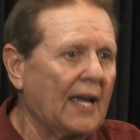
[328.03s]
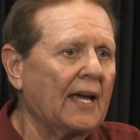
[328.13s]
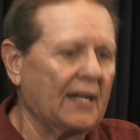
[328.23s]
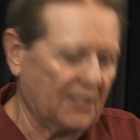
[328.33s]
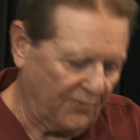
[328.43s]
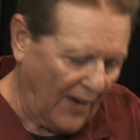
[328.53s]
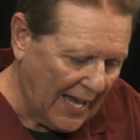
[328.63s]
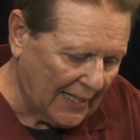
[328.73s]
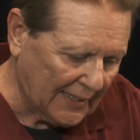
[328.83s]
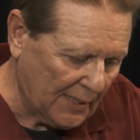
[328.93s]
it is
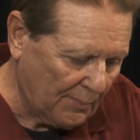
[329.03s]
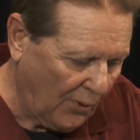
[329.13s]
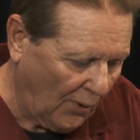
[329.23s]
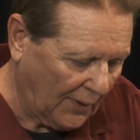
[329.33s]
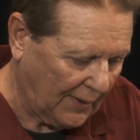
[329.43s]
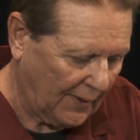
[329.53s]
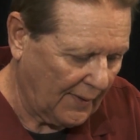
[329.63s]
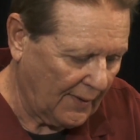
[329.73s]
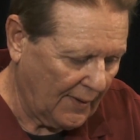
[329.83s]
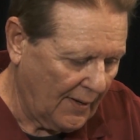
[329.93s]
vitally important
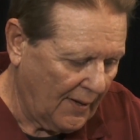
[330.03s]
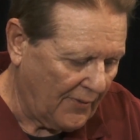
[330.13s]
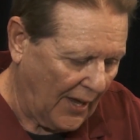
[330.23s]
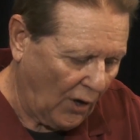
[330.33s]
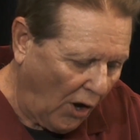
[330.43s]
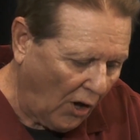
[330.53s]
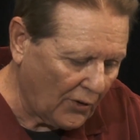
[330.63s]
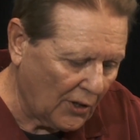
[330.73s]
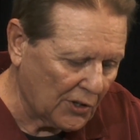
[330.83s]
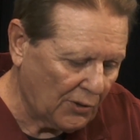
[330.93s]
that all
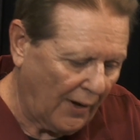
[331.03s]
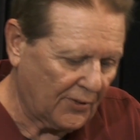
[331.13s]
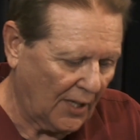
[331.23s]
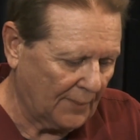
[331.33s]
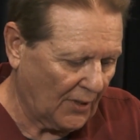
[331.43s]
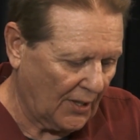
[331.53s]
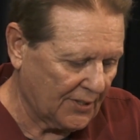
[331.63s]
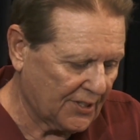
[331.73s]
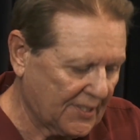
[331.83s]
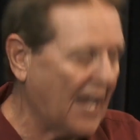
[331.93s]
those who have come to
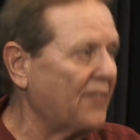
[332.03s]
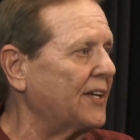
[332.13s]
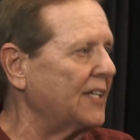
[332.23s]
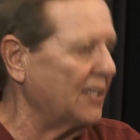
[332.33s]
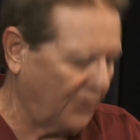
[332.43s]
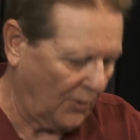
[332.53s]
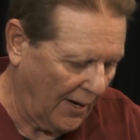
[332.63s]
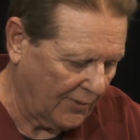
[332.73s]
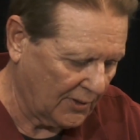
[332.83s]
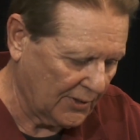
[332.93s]
understand the need for
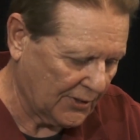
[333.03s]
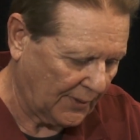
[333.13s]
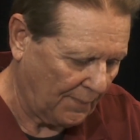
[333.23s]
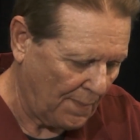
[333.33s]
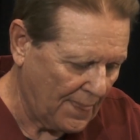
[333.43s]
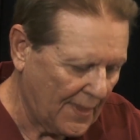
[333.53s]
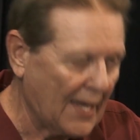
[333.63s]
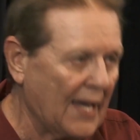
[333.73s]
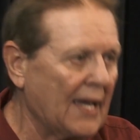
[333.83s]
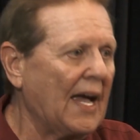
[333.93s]
revolution
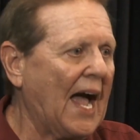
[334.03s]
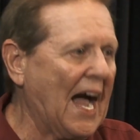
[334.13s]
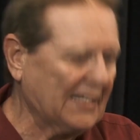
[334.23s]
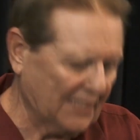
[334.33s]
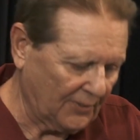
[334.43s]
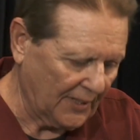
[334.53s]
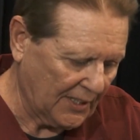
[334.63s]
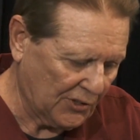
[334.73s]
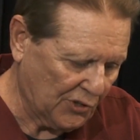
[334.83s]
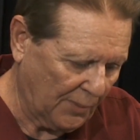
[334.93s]
actively
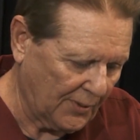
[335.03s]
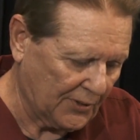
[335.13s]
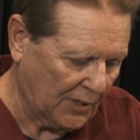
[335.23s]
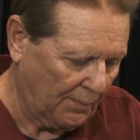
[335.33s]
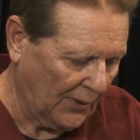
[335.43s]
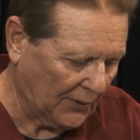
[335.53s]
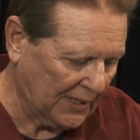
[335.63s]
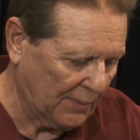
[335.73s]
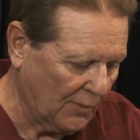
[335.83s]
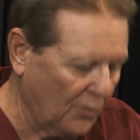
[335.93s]
contribute to
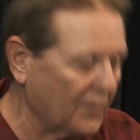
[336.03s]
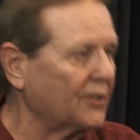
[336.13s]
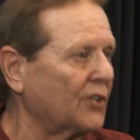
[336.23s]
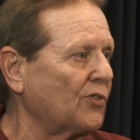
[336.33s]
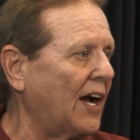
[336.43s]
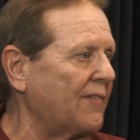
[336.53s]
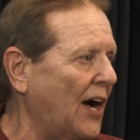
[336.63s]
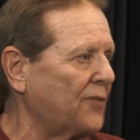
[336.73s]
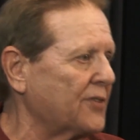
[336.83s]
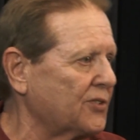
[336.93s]
building the movement to drive
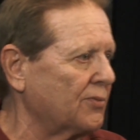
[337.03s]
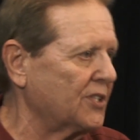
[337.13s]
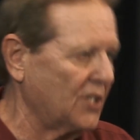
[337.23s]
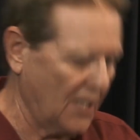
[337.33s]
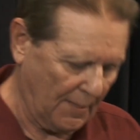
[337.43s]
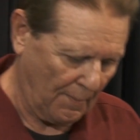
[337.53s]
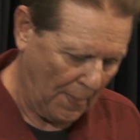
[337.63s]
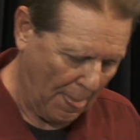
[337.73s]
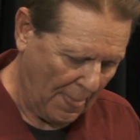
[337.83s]
out this regime,